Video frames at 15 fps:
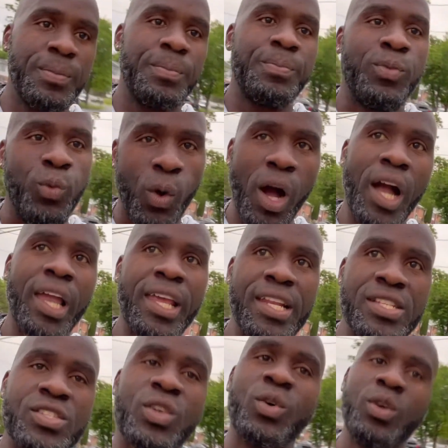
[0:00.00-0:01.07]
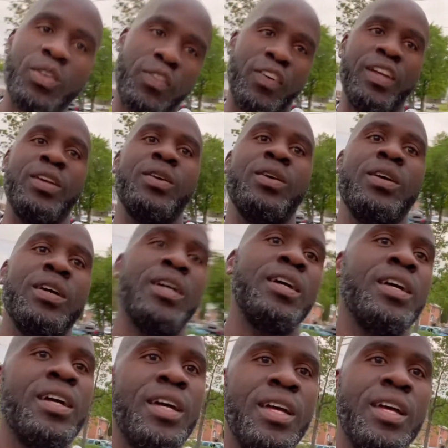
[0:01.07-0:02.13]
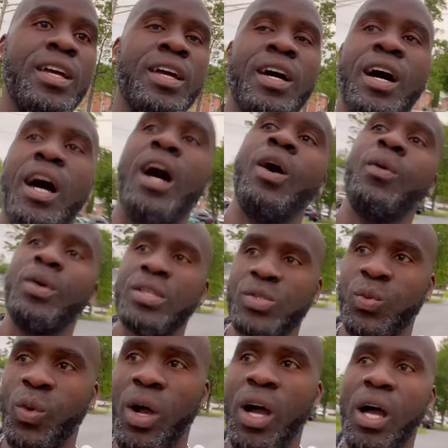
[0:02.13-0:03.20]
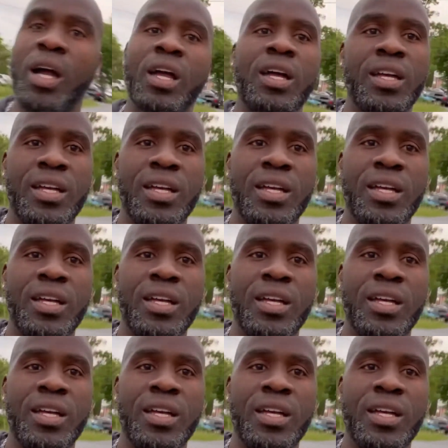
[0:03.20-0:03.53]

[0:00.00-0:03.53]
walking is good for you. Always walk